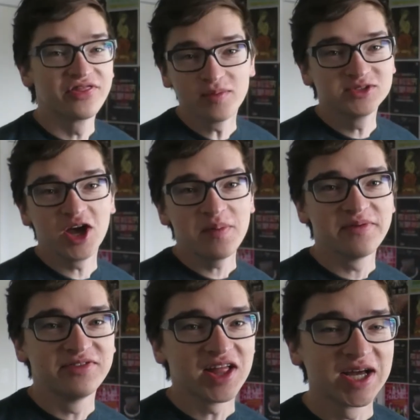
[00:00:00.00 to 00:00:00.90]
Thumbs up
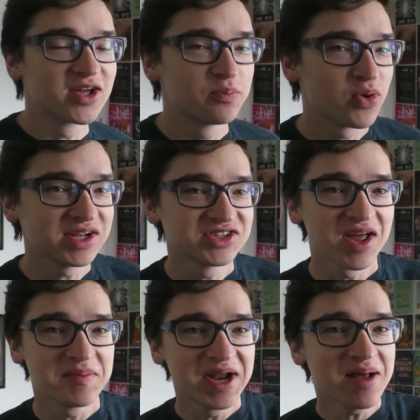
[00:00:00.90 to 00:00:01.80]
if you like
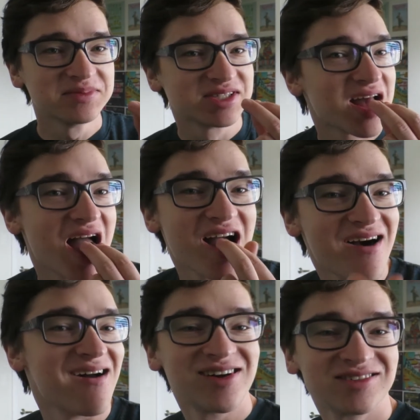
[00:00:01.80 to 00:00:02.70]
pretzel M&M's.
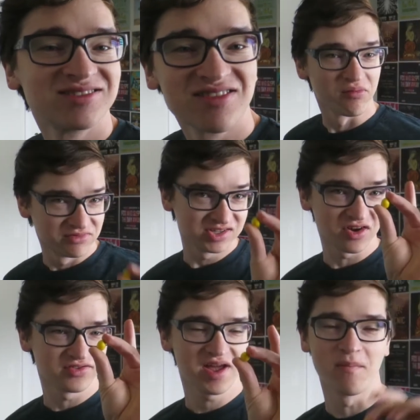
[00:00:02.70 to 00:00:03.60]
These
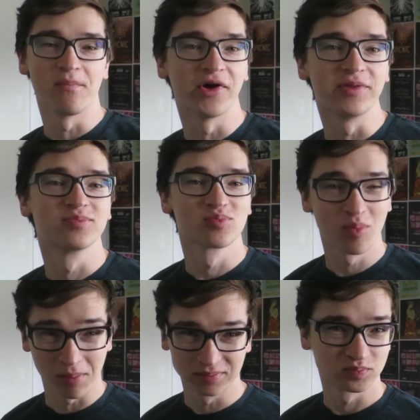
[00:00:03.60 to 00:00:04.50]
aren't them, but
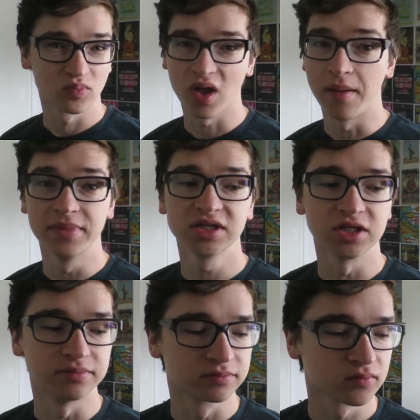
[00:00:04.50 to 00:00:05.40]
I miss
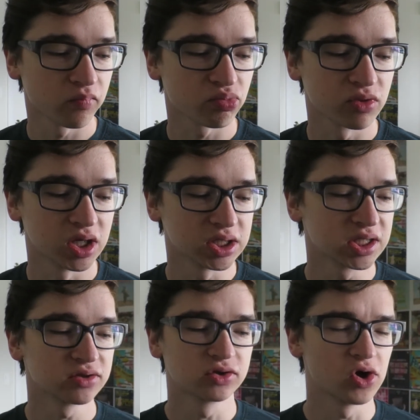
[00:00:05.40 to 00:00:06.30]
them. No, I
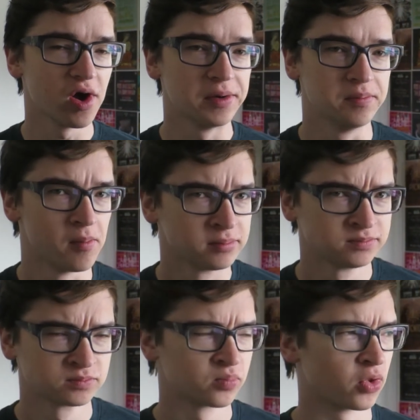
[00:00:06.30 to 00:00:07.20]
think they're gone.
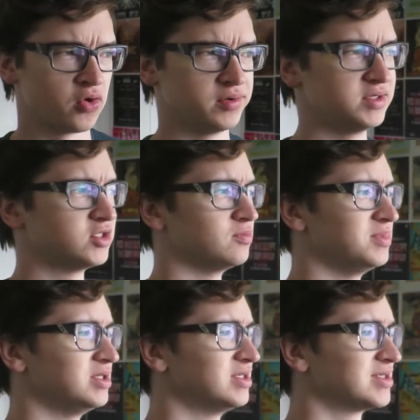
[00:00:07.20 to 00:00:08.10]
Or at least they're
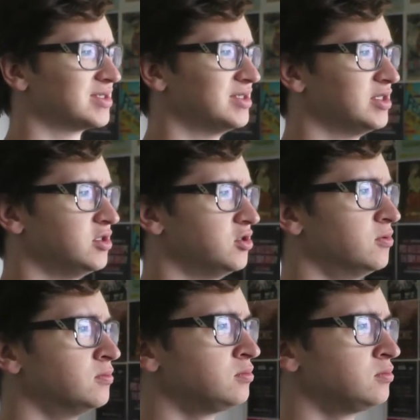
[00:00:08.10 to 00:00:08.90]
being discontinued.